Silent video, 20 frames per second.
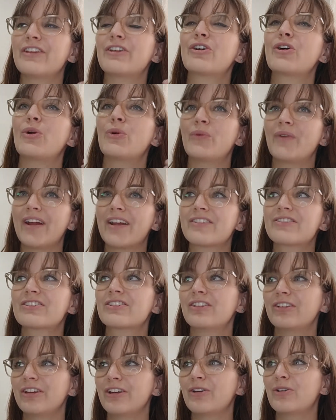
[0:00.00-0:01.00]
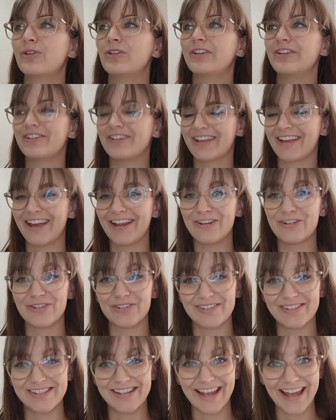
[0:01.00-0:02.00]
the correct clinical
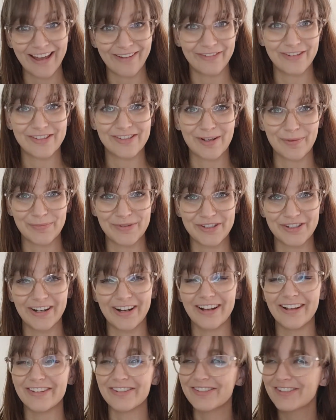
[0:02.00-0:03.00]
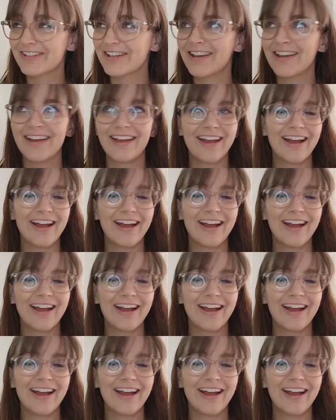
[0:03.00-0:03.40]
indications to have it subsidized.